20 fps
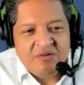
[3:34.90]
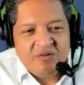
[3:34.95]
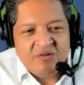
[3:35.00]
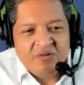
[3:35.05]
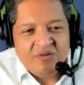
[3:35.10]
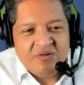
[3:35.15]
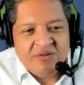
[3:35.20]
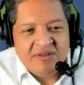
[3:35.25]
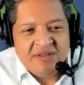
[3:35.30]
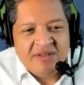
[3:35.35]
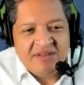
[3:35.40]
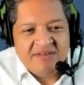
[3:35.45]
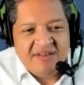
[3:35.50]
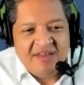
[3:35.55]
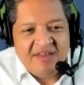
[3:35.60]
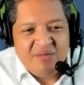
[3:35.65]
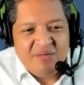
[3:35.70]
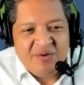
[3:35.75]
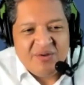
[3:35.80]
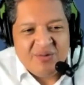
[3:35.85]
during that
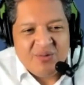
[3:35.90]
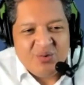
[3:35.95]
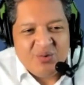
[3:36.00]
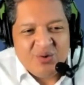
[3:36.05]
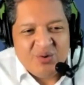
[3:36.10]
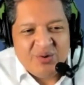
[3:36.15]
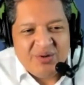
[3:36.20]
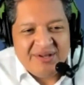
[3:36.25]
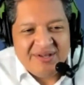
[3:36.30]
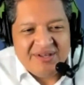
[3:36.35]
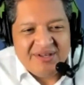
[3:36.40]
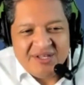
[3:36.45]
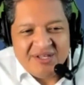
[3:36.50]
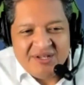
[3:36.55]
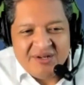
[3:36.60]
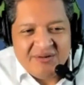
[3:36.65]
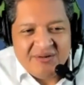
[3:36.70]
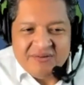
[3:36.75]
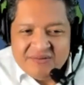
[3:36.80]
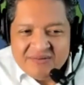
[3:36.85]
time when you were, you
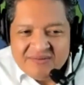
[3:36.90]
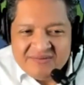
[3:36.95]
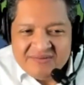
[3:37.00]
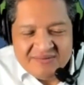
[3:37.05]
know,